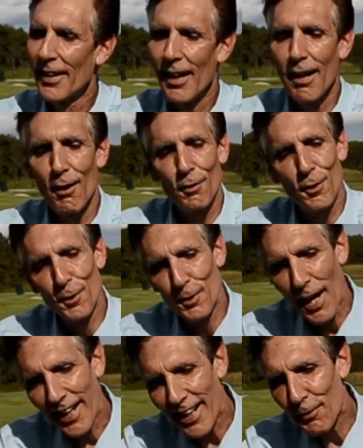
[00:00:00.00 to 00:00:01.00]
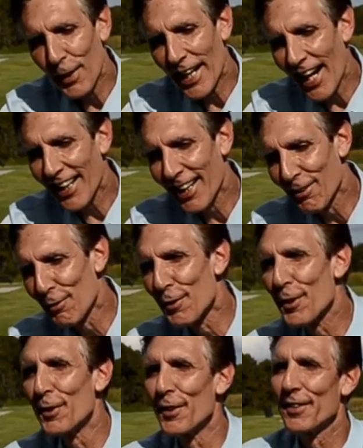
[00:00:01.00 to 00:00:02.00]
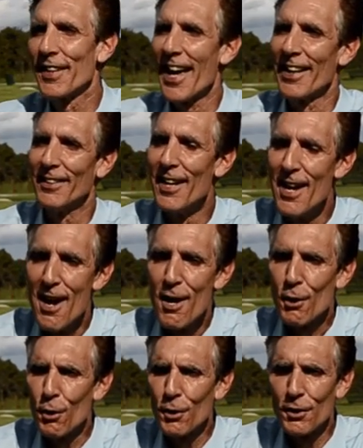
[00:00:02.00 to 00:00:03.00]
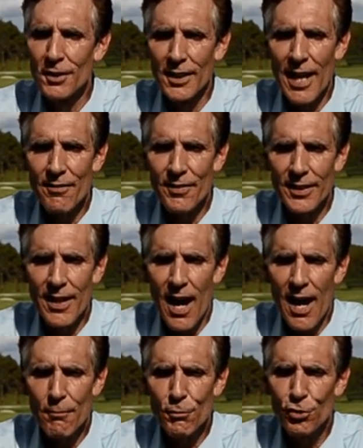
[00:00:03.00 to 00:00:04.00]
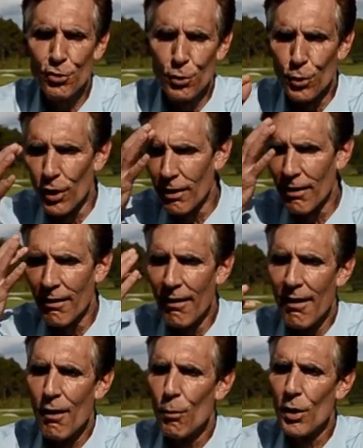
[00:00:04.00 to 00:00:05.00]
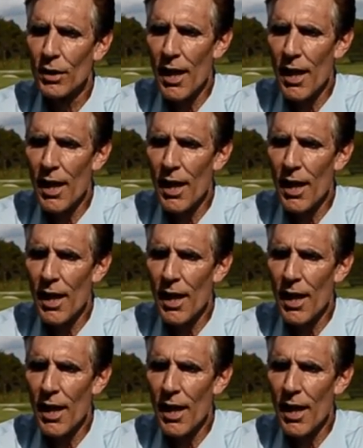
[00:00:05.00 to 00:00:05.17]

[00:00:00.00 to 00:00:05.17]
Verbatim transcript: Oh, Cooter, I got, we got to get through Cooter ten. Cooter eleven, I'm sure, will